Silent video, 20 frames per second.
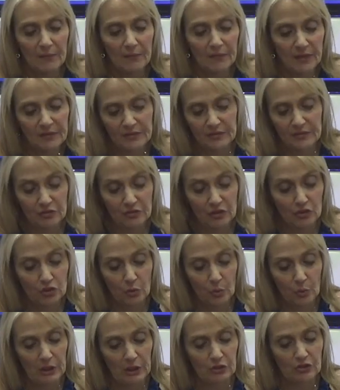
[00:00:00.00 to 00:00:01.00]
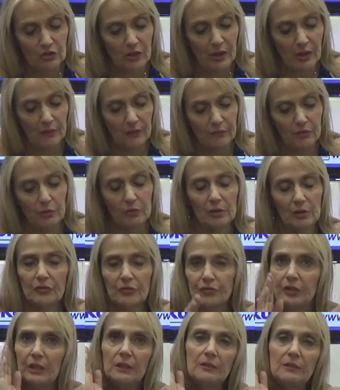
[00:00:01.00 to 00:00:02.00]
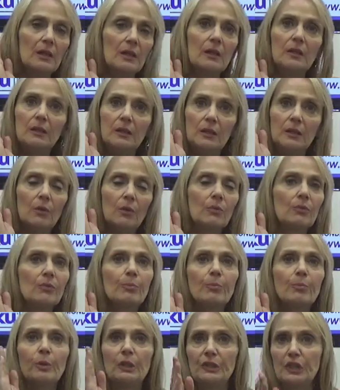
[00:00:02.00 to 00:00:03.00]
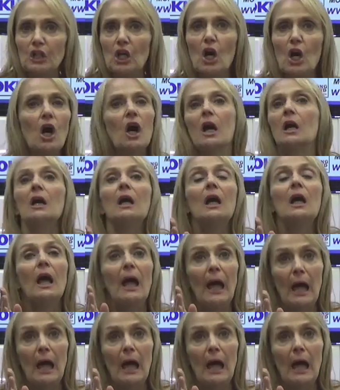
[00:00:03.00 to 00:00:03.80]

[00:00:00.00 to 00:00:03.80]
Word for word: this is a situation of you just need to you know put the car